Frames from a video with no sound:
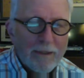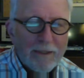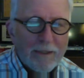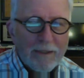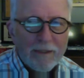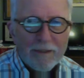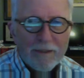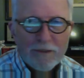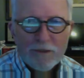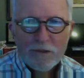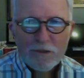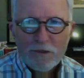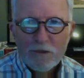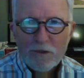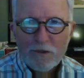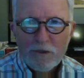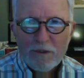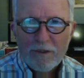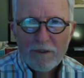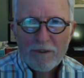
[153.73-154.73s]

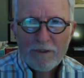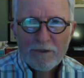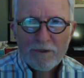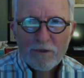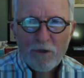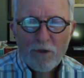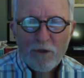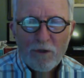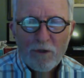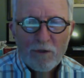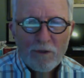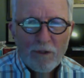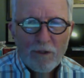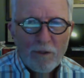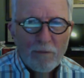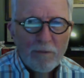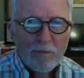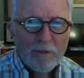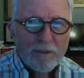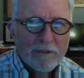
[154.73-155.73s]
This is all a
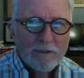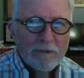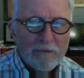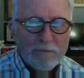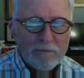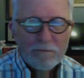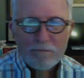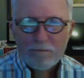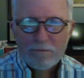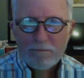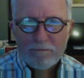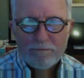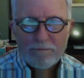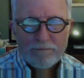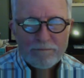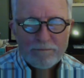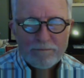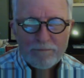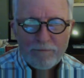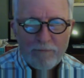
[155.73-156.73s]
little bit
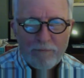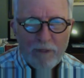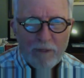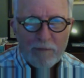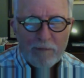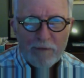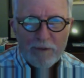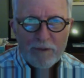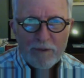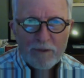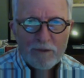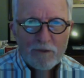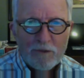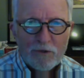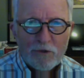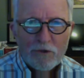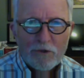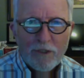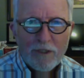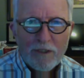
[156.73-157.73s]
maybe
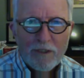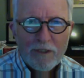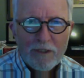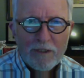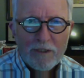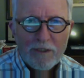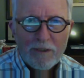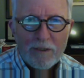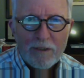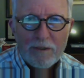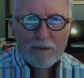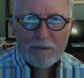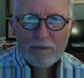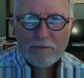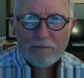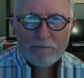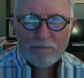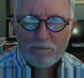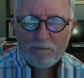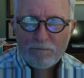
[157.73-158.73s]
shaky,
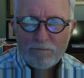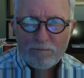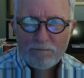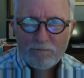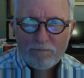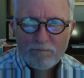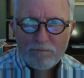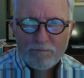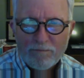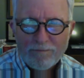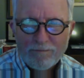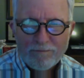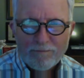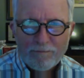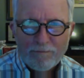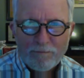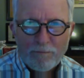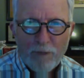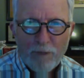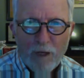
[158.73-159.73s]

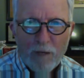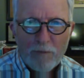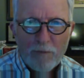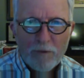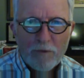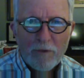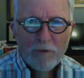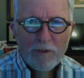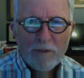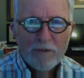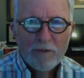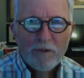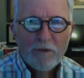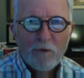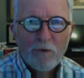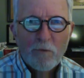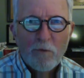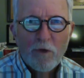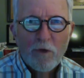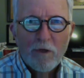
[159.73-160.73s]
bobbing around on
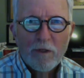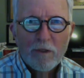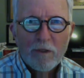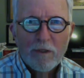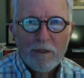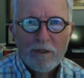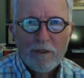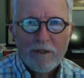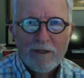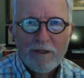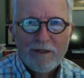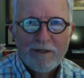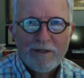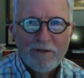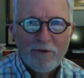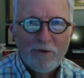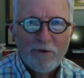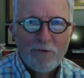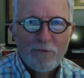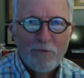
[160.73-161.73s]
the water
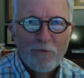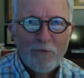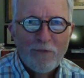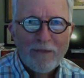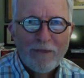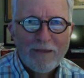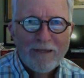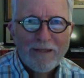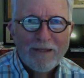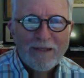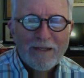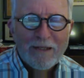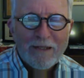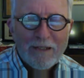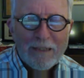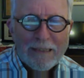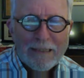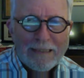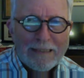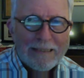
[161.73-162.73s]
kind of thing.
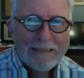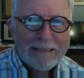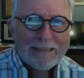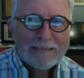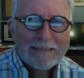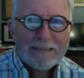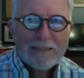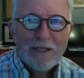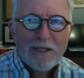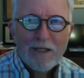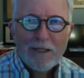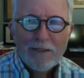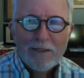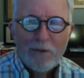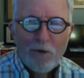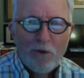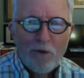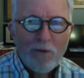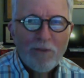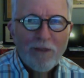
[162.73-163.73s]
It's not
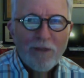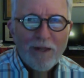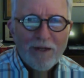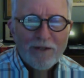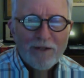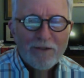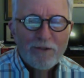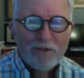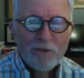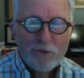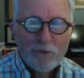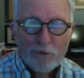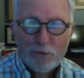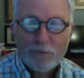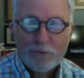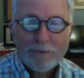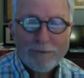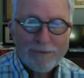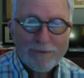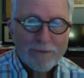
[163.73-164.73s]
all that
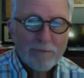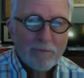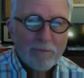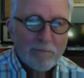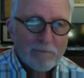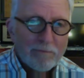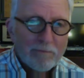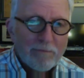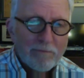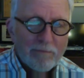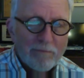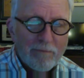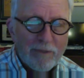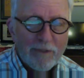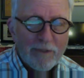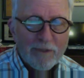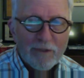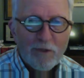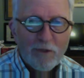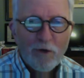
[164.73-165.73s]
unusual.
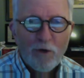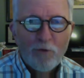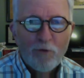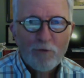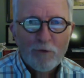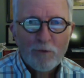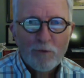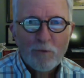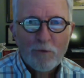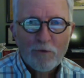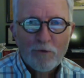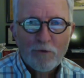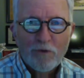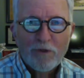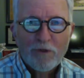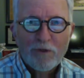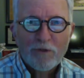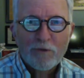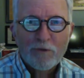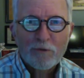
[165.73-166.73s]
Me and COVID was
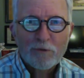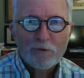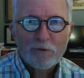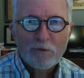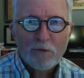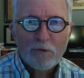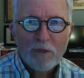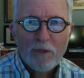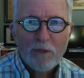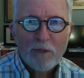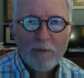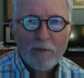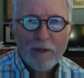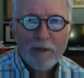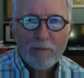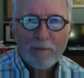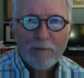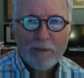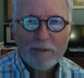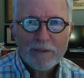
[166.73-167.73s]
unusual, I'm
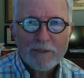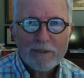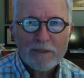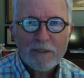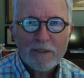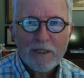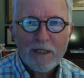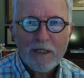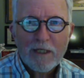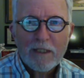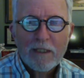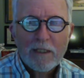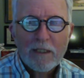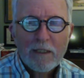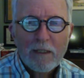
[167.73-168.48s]
happy to say.